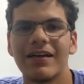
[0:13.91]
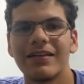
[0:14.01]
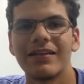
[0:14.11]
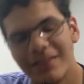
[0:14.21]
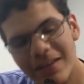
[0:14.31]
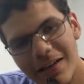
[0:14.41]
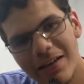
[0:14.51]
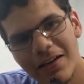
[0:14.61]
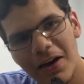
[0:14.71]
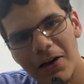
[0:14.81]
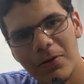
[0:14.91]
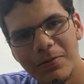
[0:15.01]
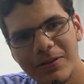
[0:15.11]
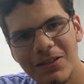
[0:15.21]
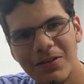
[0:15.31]
And today I will
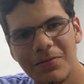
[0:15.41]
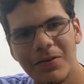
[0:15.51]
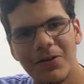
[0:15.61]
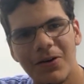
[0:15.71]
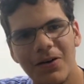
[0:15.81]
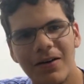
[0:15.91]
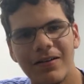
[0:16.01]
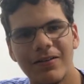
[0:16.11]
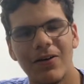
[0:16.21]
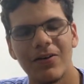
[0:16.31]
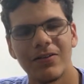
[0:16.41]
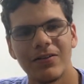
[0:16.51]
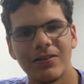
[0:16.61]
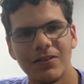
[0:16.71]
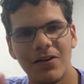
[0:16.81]
be talking about all of
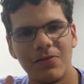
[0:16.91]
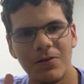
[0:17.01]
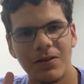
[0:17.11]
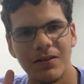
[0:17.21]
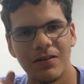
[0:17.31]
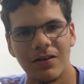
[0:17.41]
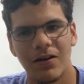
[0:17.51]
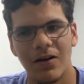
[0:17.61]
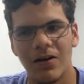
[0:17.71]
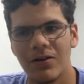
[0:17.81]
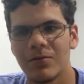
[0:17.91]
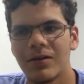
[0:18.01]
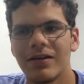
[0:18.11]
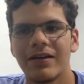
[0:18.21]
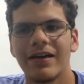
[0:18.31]
the software,
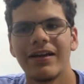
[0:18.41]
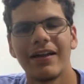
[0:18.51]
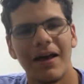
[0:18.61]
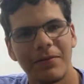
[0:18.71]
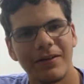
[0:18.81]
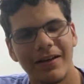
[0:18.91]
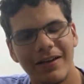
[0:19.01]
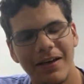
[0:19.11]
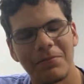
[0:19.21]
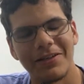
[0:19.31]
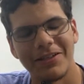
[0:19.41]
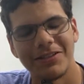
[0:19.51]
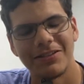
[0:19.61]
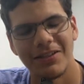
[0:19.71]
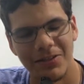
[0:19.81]
hardware, and any
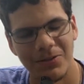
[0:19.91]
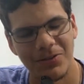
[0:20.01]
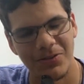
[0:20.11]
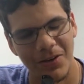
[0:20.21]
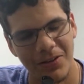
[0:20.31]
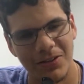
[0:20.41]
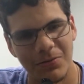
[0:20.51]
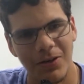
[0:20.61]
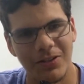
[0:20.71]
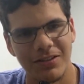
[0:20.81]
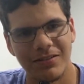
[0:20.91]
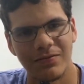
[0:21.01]
applications I use throughout this project.